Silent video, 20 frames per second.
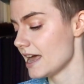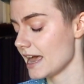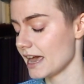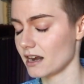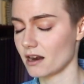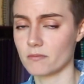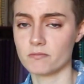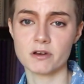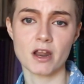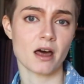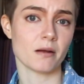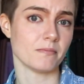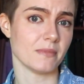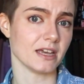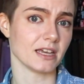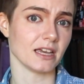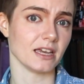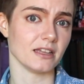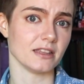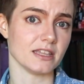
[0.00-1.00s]
and I'm not
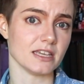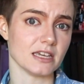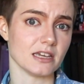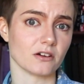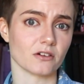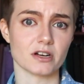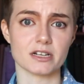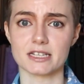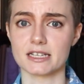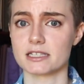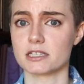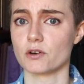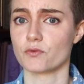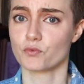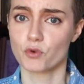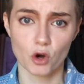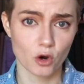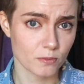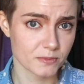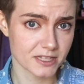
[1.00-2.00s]
making the iridescent
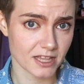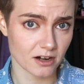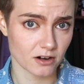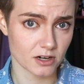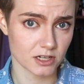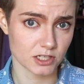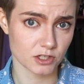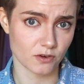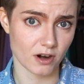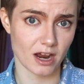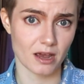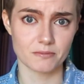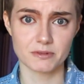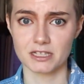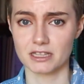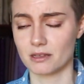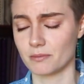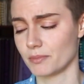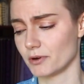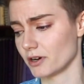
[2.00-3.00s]
robes that are described
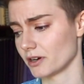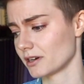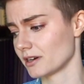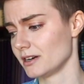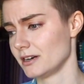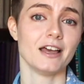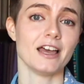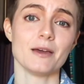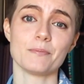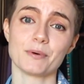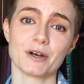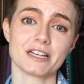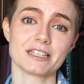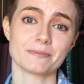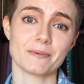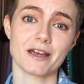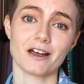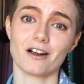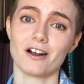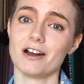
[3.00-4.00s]
in the book. It breaks
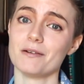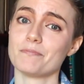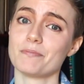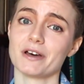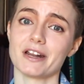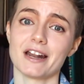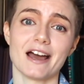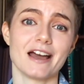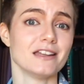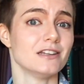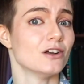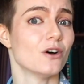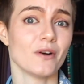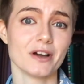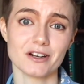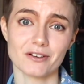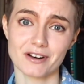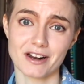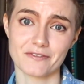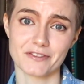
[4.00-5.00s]
my heart, but I know I
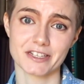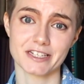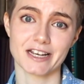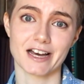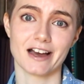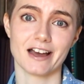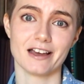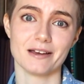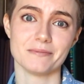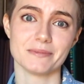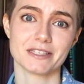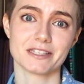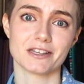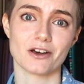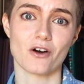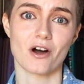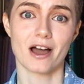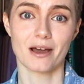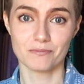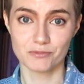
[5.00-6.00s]
don't have the time,
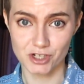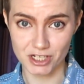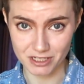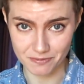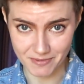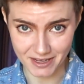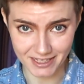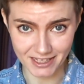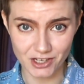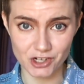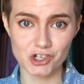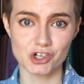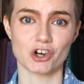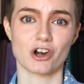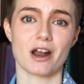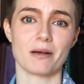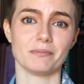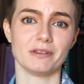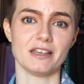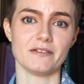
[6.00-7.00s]
so I'm just making sure
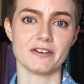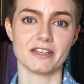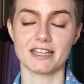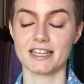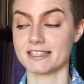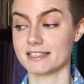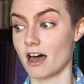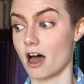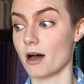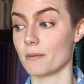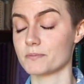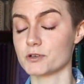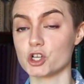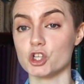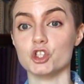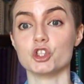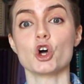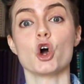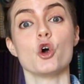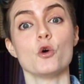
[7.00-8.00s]
I'm leaving these
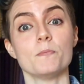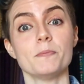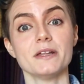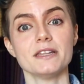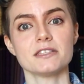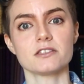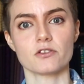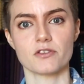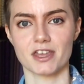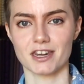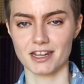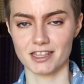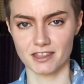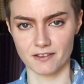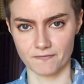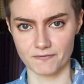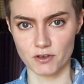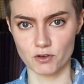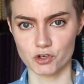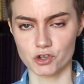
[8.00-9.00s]
options open so that in
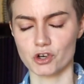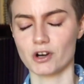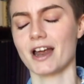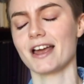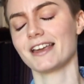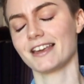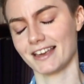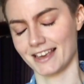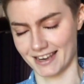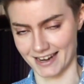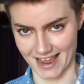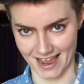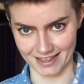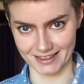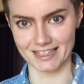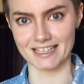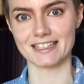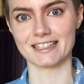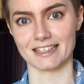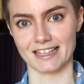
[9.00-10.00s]
the future I can add
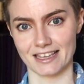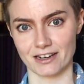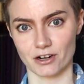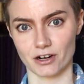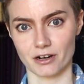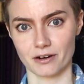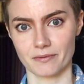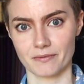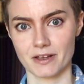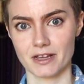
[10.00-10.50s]
these later.